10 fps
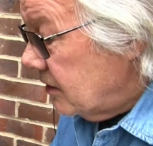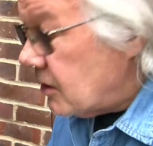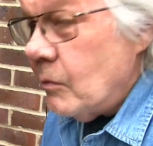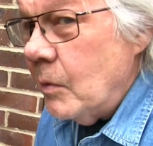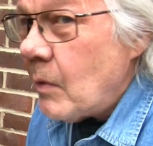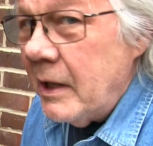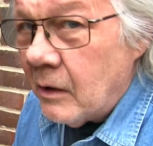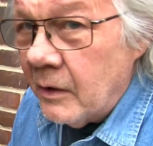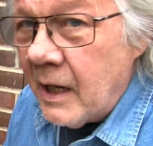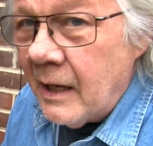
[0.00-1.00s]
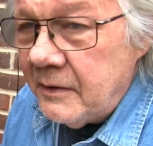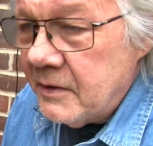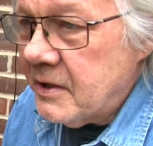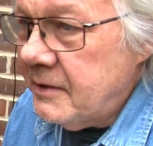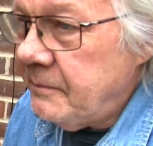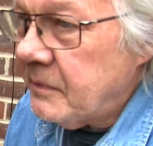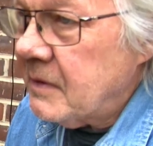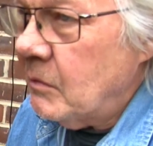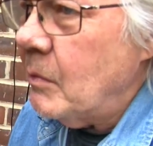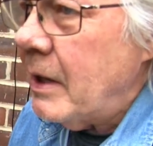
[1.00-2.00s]
So we went on a hunt.
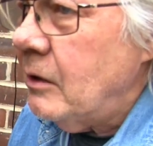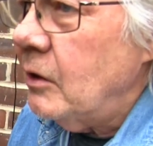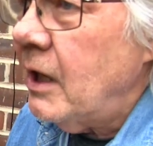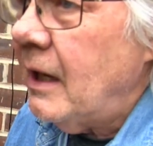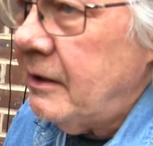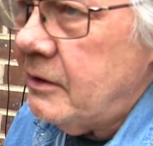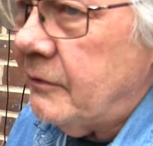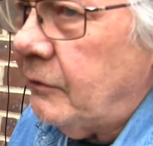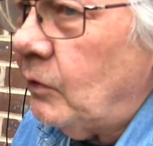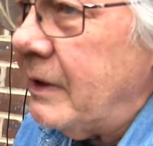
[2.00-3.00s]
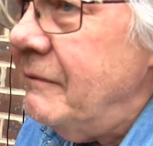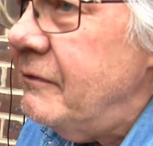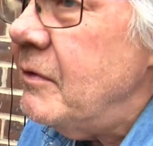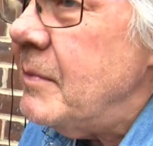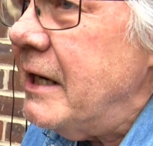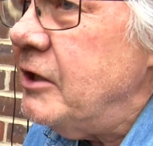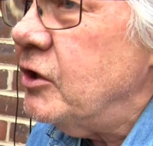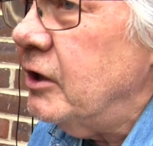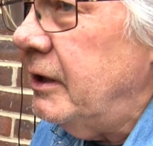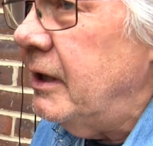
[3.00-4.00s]
We went on a hunt for
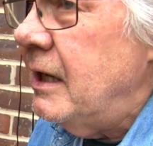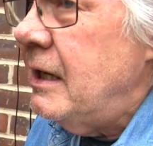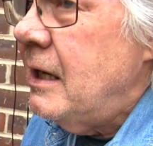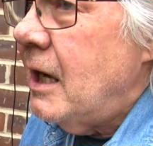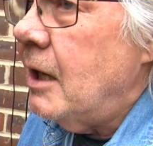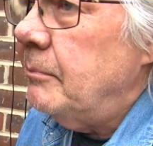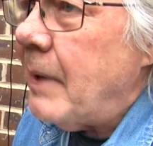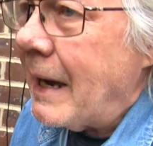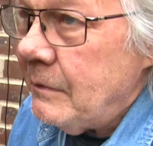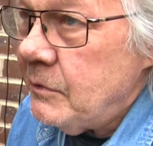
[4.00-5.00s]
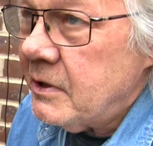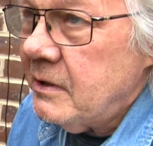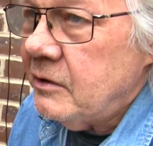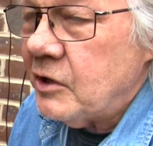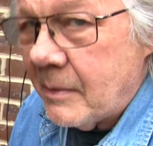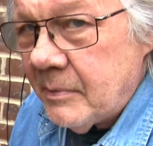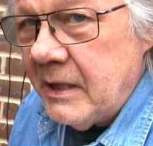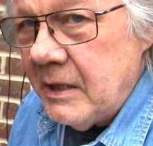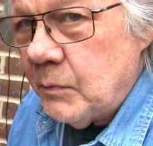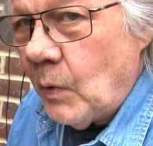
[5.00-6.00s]
information about
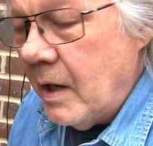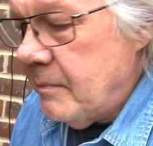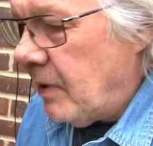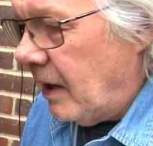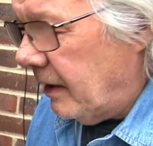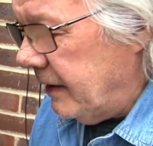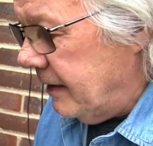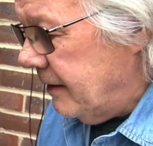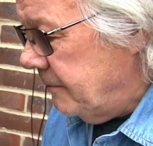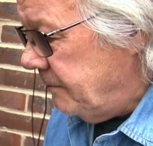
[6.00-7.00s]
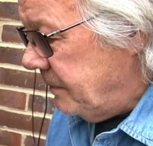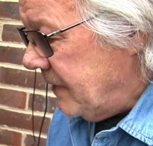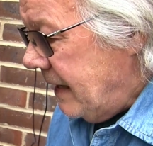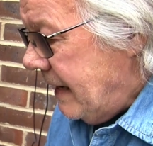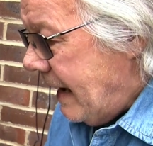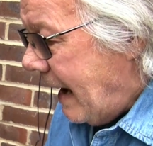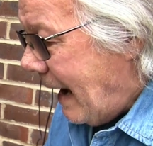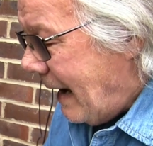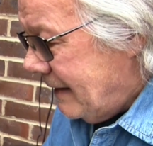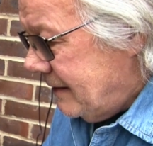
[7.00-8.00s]
Japanese white pine.
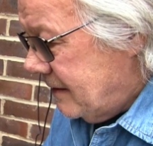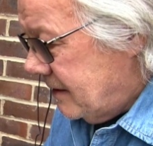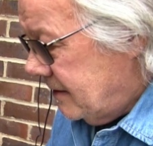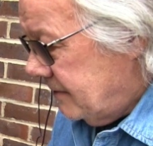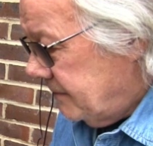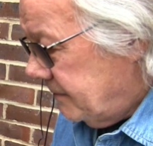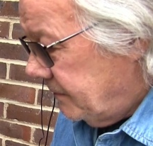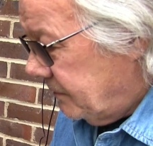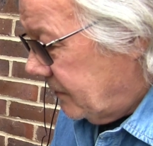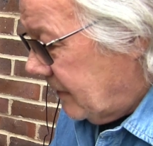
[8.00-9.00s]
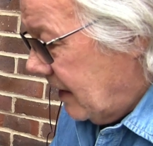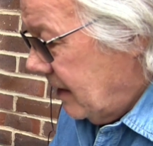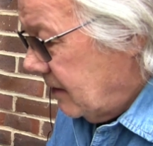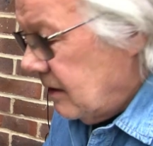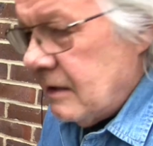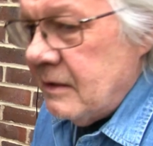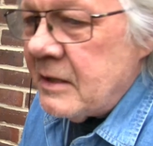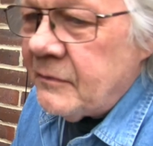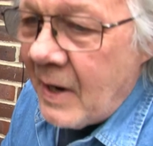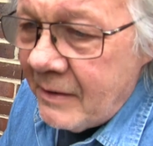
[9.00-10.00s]
And
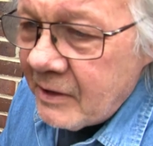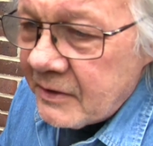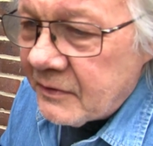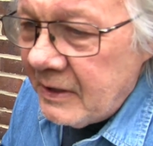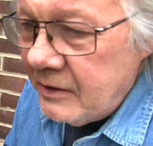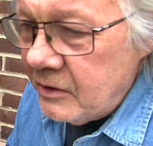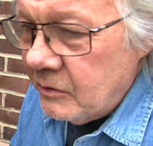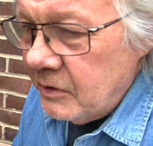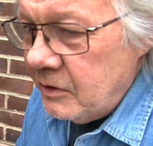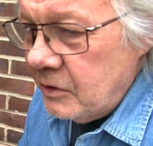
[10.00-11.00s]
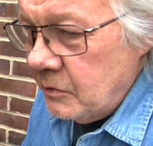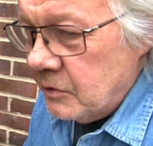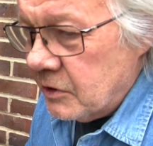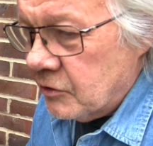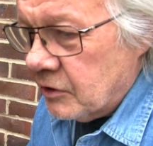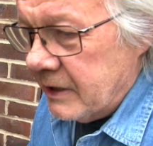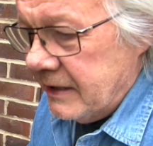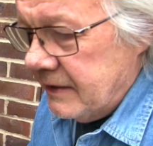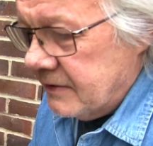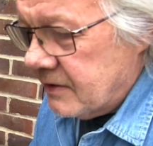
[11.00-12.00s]
there's various things you can do to
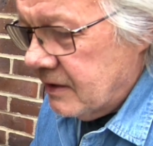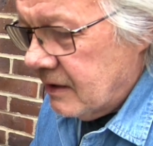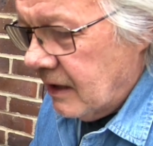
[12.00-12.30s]
trees